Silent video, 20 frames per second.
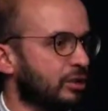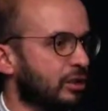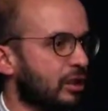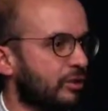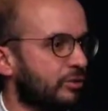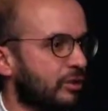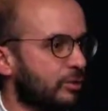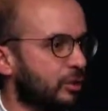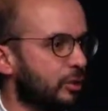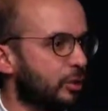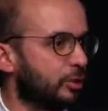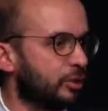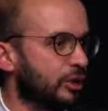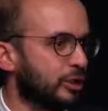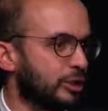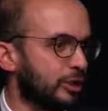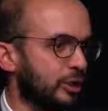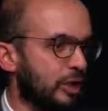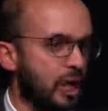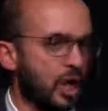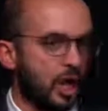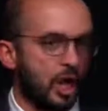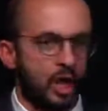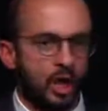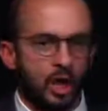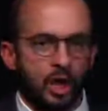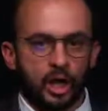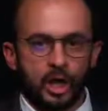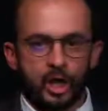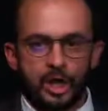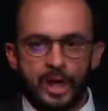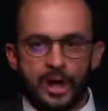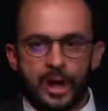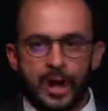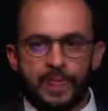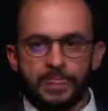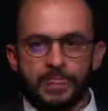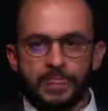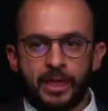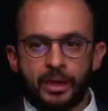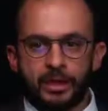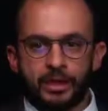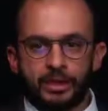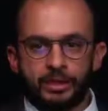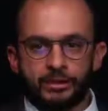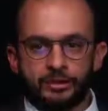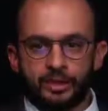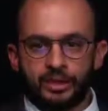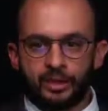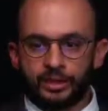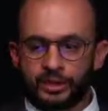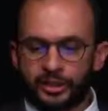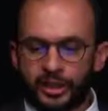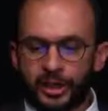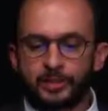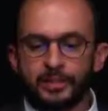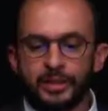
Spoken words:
of a process, and this can